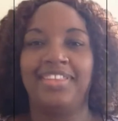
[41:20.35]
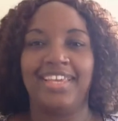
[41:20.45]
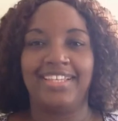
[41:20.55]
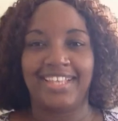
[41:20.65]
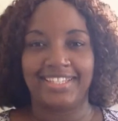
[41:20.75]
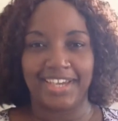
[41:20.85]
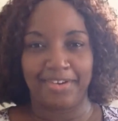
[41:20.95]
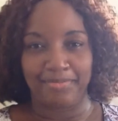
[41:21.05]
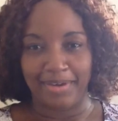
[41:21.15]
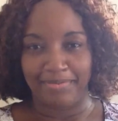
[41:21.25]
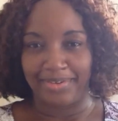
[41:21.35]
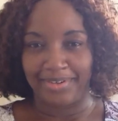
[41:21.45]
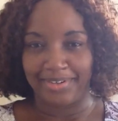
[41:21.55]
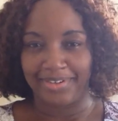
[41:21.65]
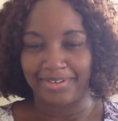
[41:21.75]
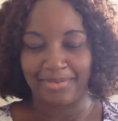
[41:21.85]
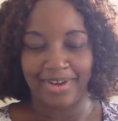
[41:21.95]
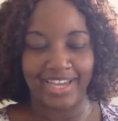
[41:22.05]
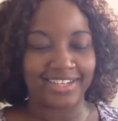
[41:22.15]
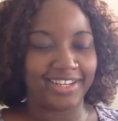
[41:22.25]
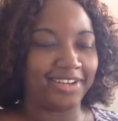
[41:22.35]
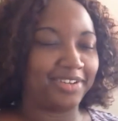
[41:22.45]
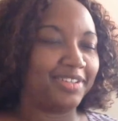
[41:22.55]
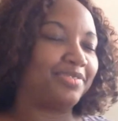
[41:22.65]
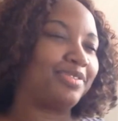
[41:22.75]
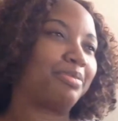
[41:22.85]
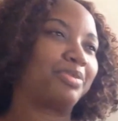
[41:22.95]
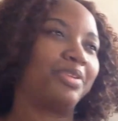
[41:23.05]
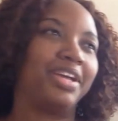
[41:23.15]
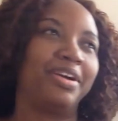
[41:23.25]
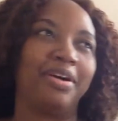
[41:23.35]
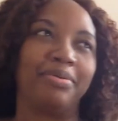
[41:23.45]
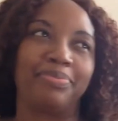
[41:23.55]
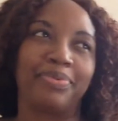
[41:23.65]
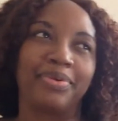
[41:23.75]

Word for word: the things that I remember quite clearly from growing up